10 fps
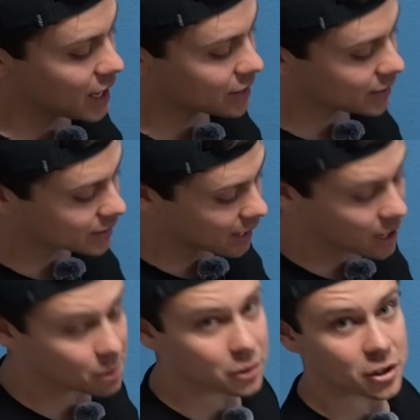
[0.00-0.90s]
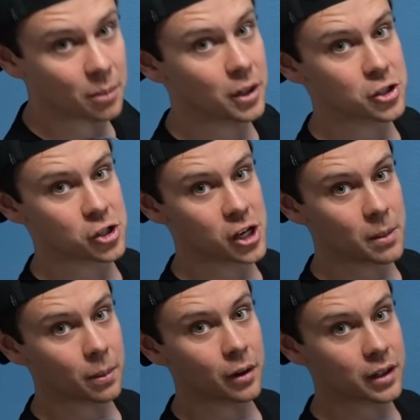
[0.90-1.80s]
These cables are much
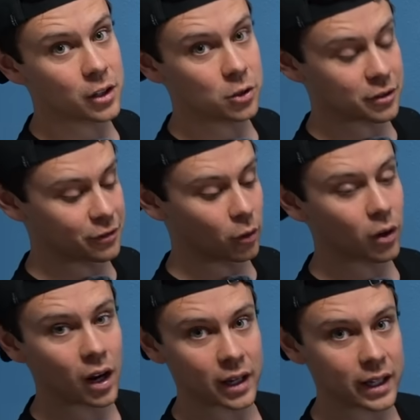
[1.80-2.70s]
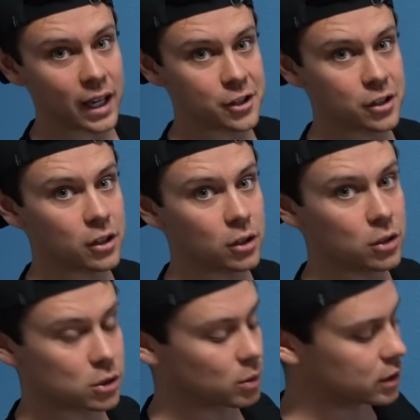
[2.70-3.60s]
cheaper than those 4-aught gauge that you
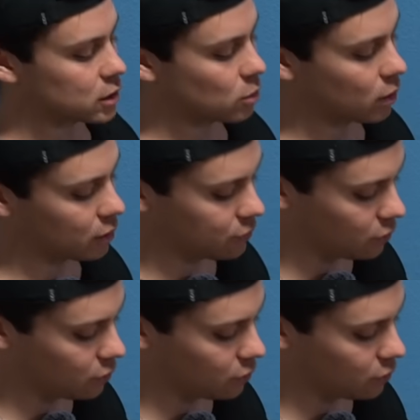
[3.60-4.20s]
use with the 12